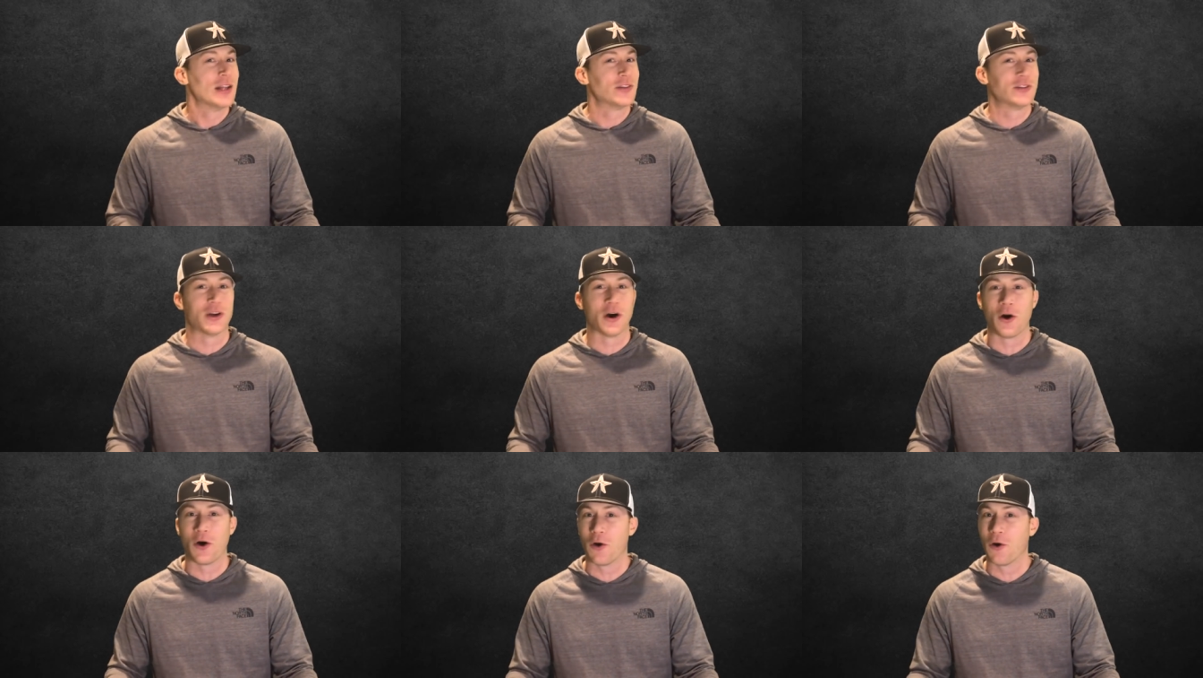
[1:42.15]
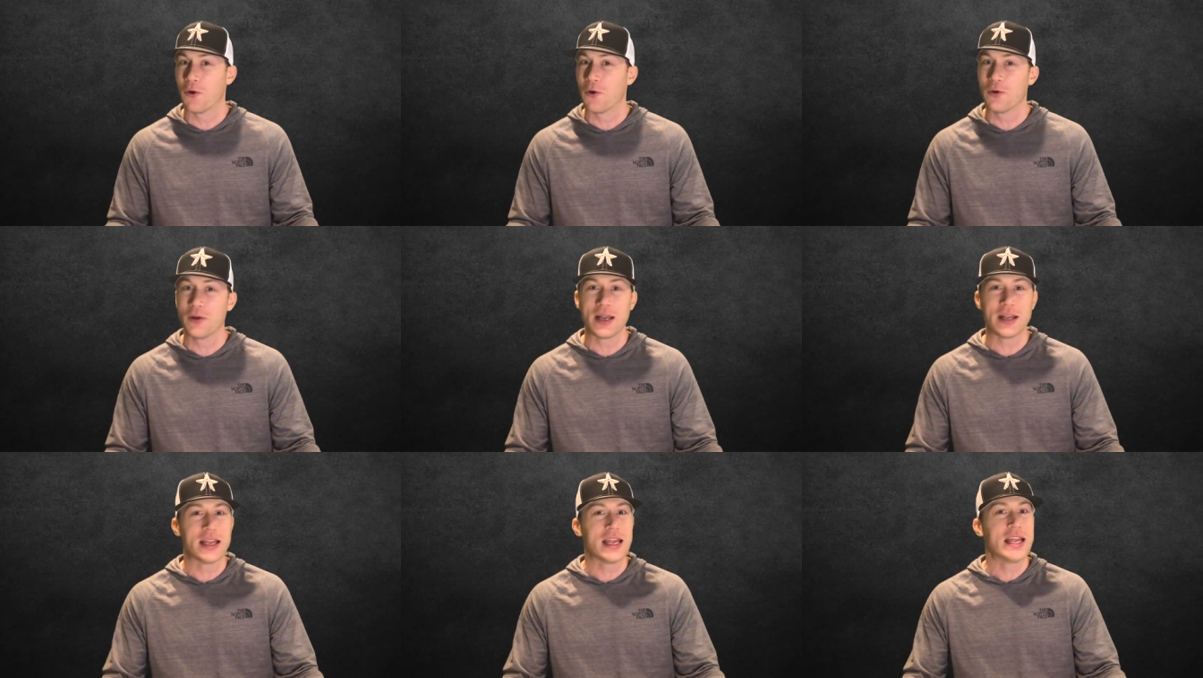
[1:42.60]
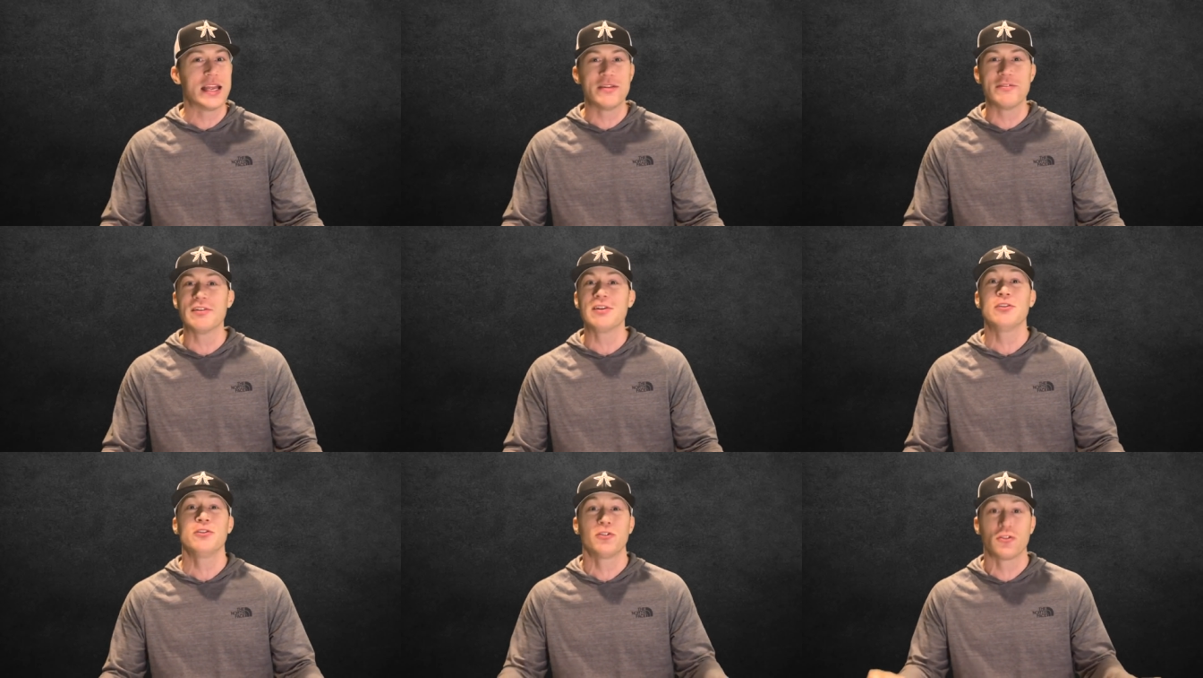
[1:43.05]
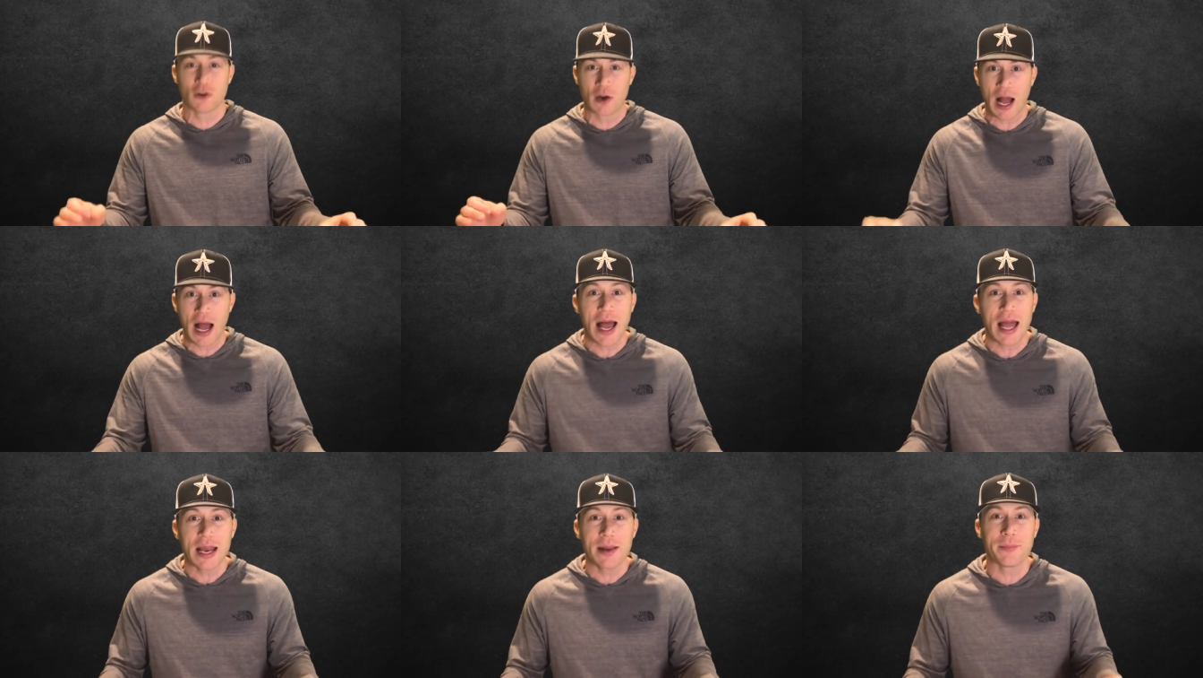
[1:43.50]
Don't even
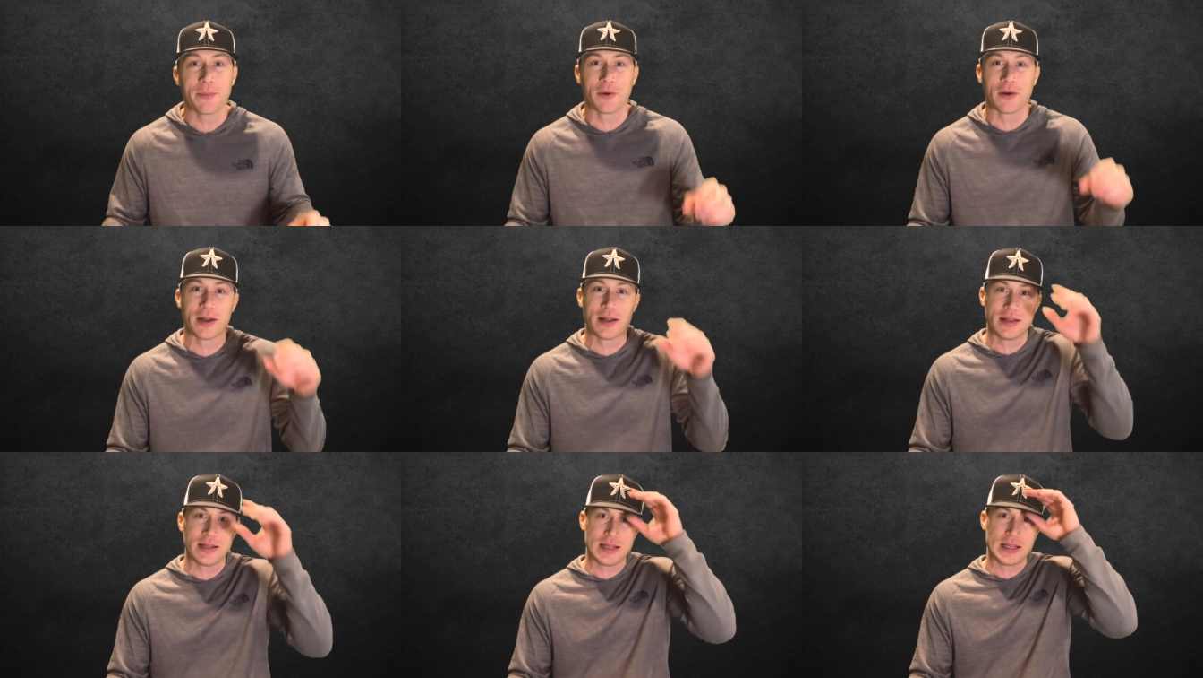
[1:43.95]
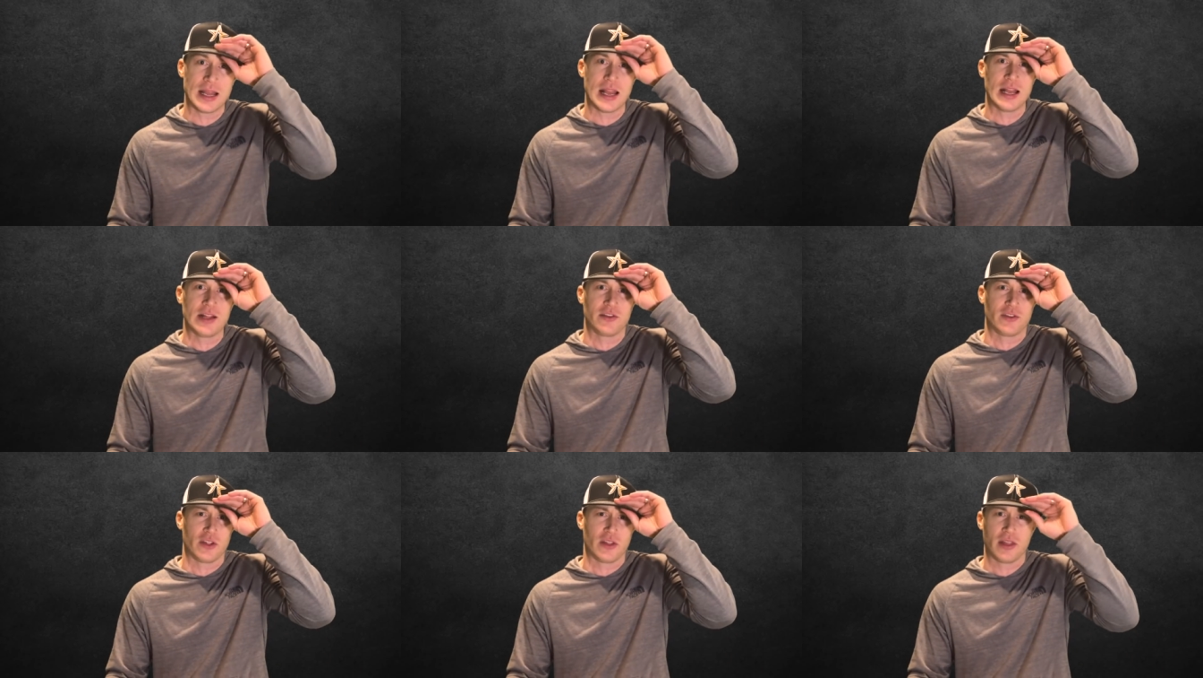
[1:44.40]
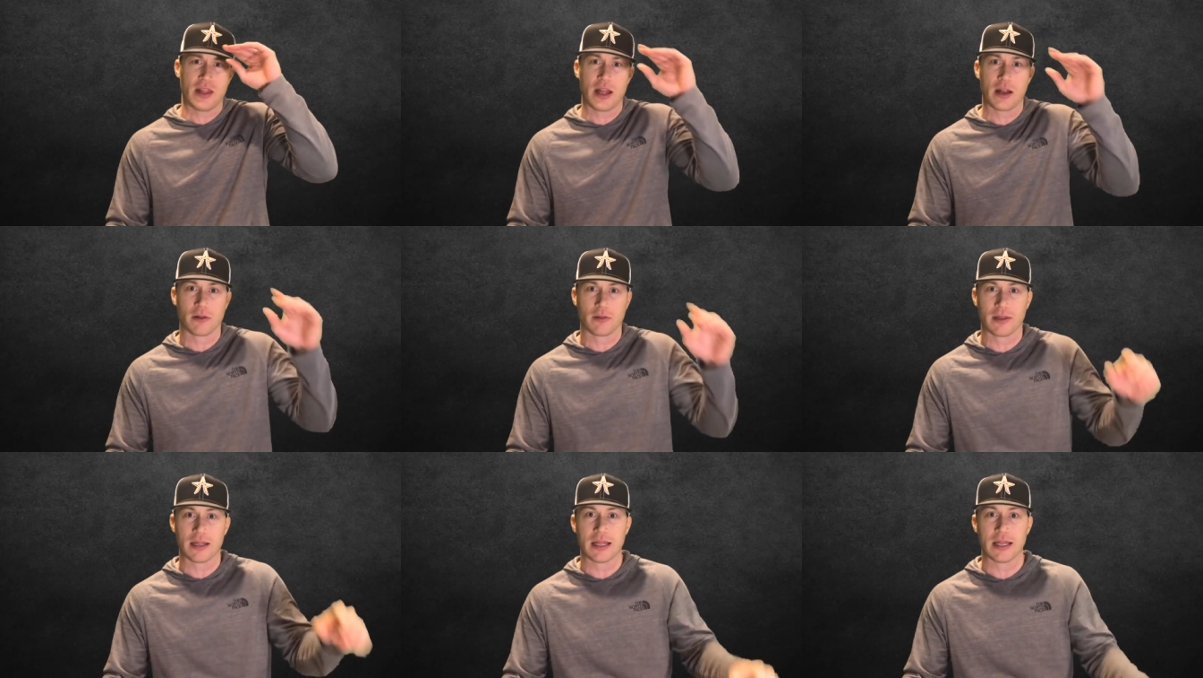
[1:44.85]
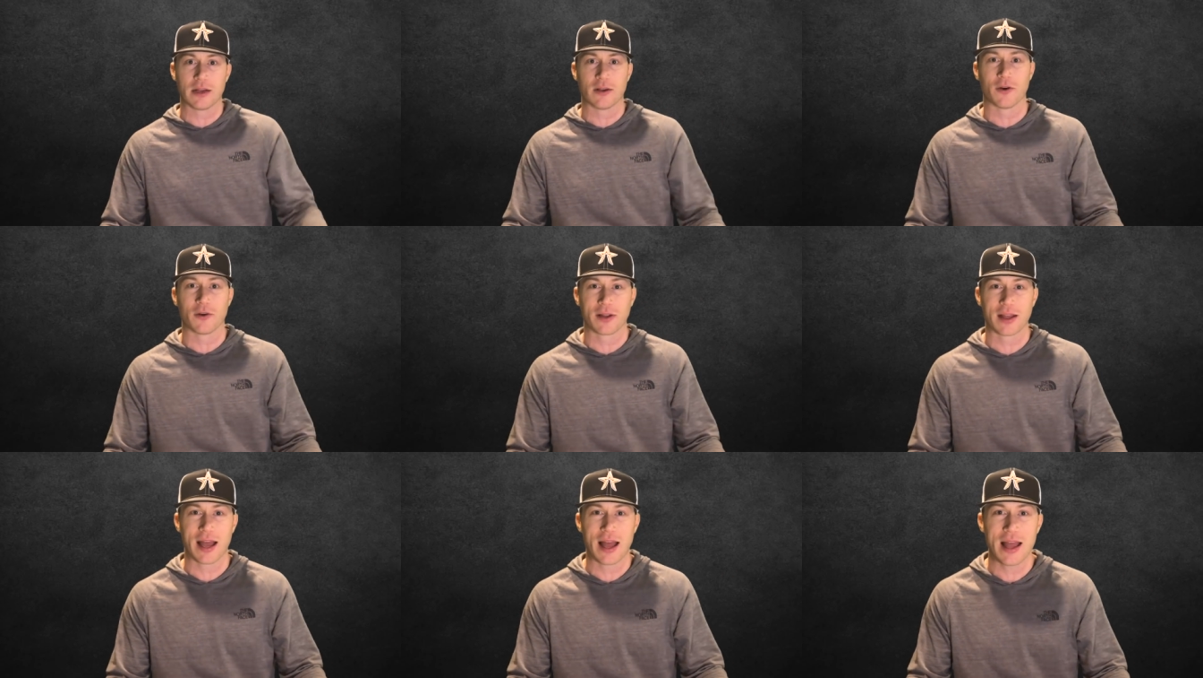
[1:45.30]
try to put a DH in their league,
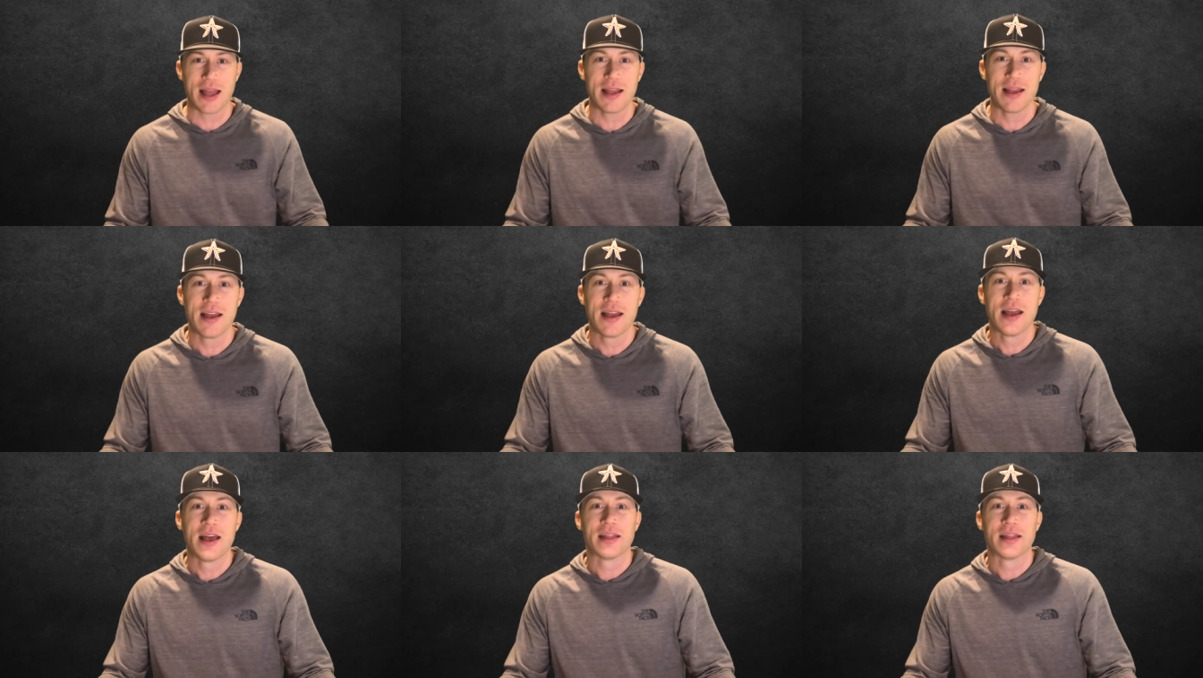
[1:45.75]
okay?